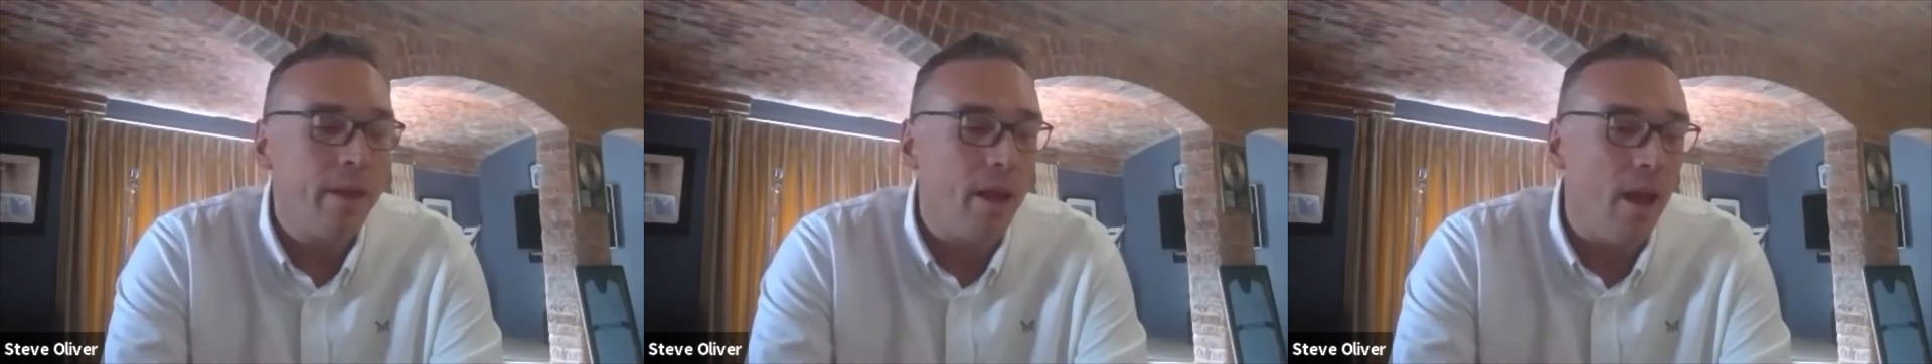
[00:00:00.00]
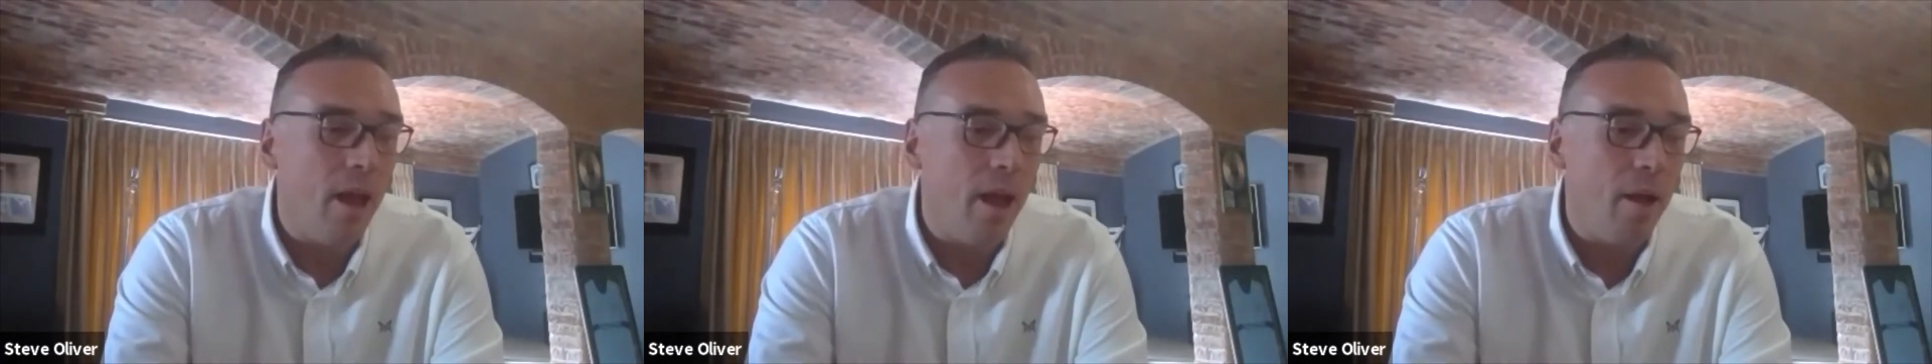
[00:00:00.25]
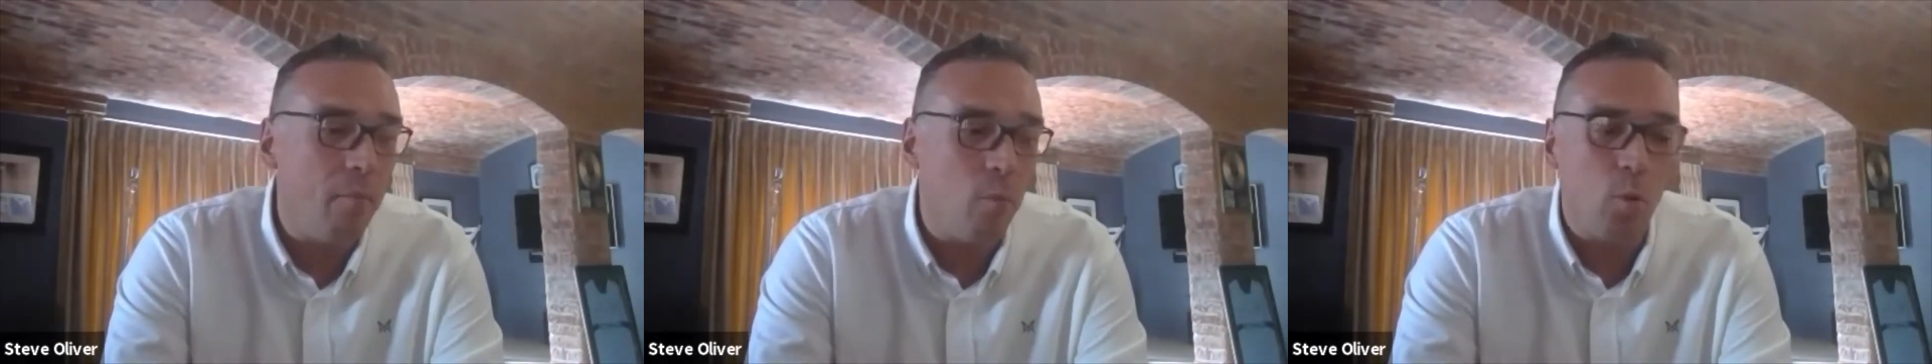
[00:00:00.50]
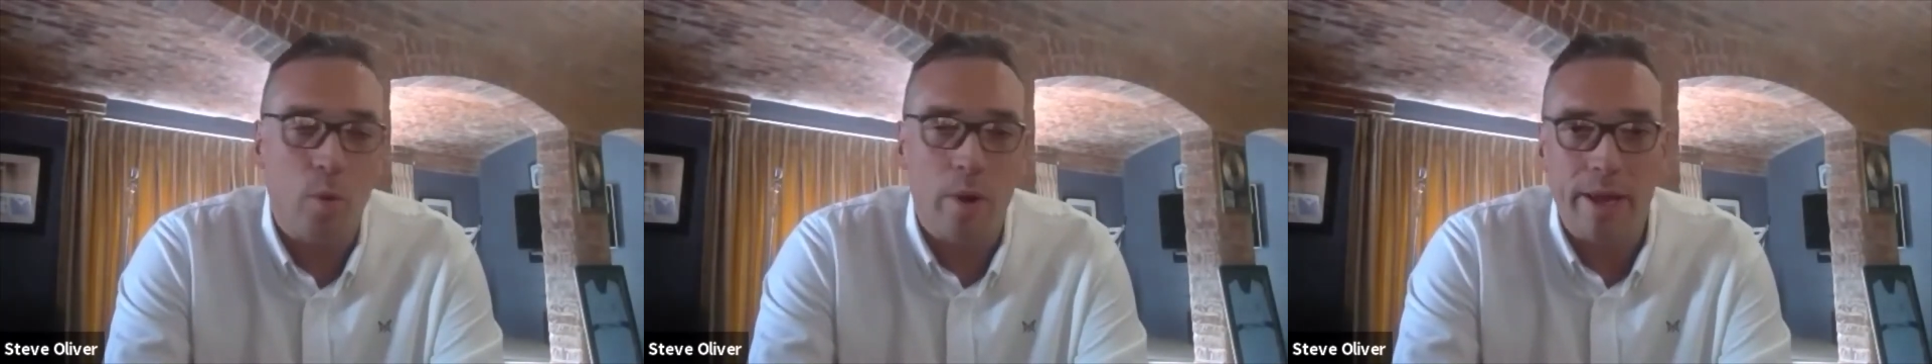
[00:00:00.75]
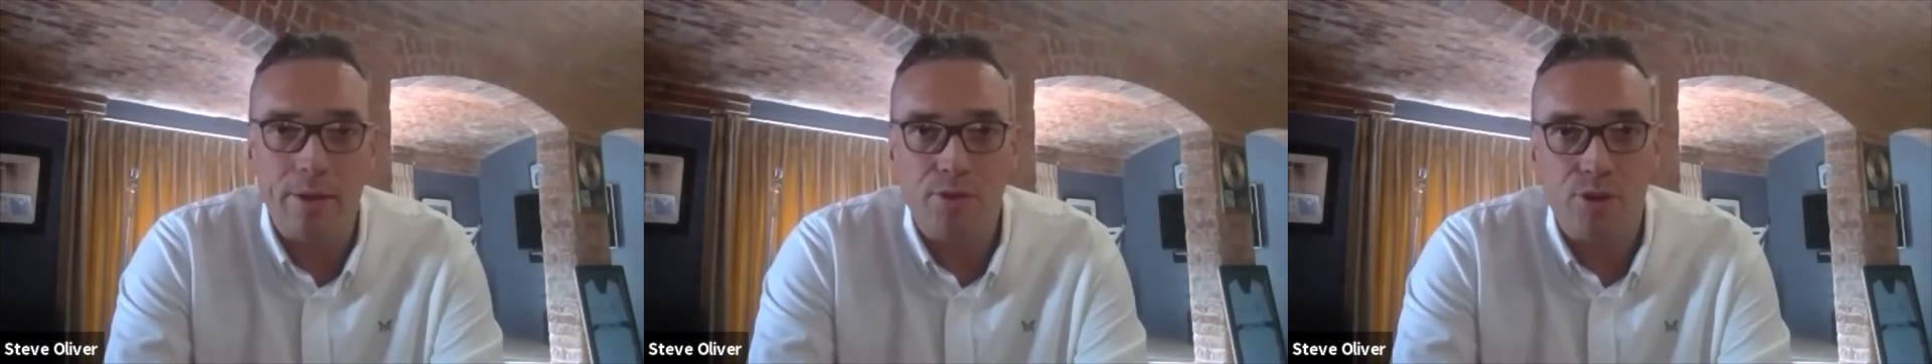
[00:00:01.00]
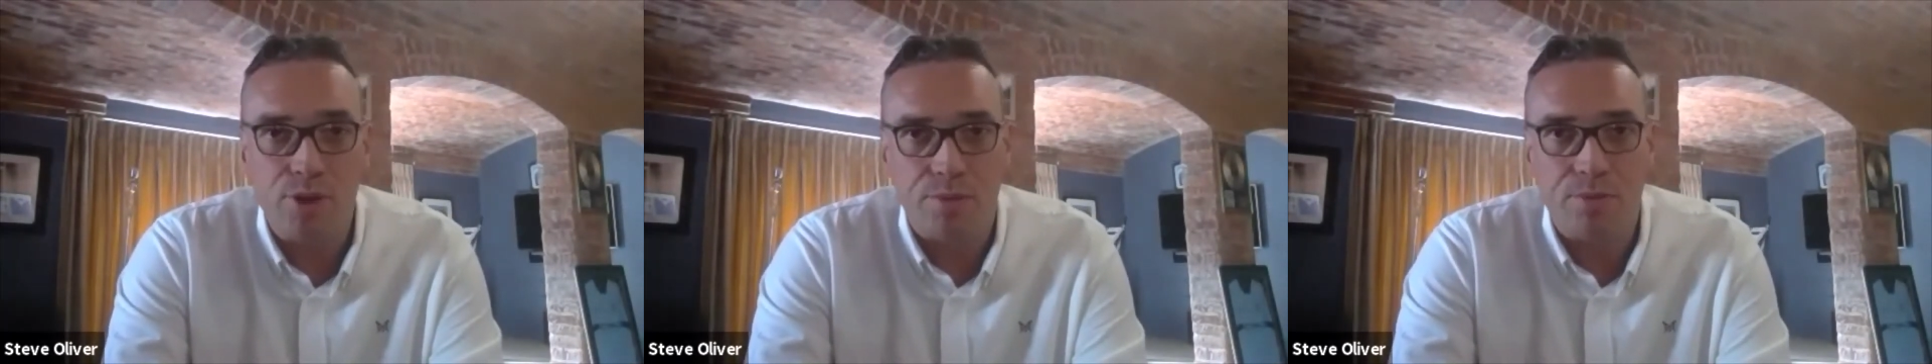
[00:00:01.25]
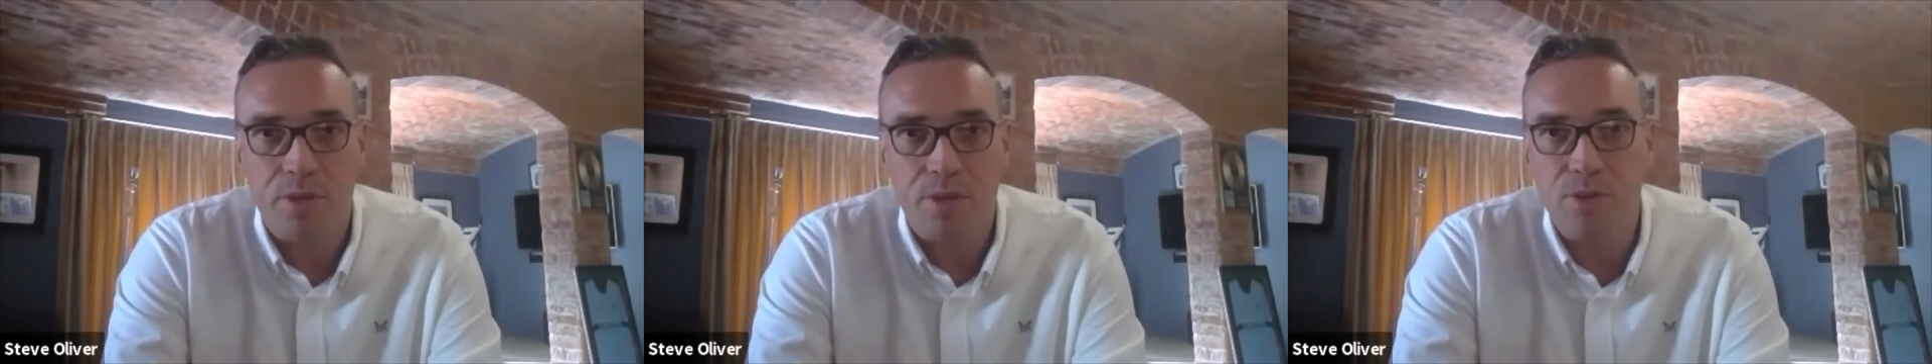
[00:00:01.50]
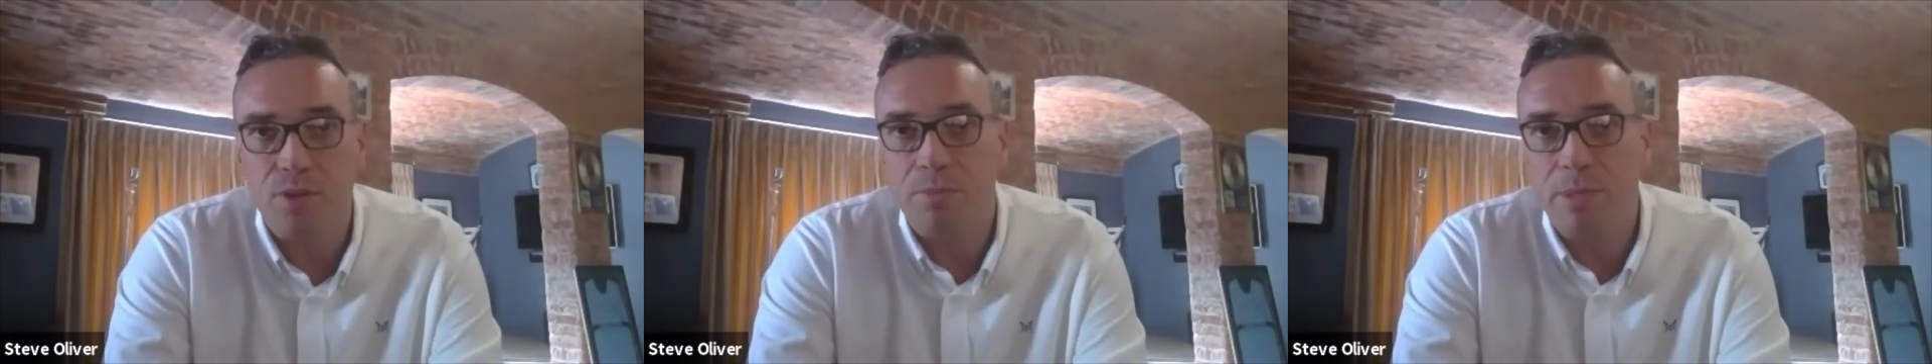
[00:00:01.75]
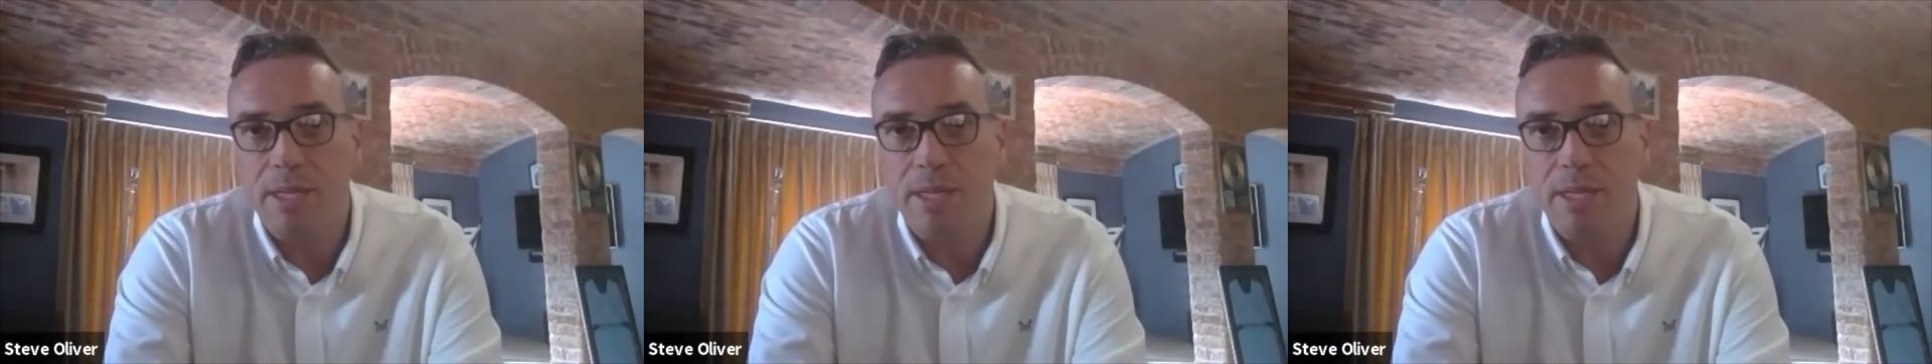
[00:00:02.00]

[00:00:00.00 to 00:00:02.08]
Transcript: um, we introduced consumer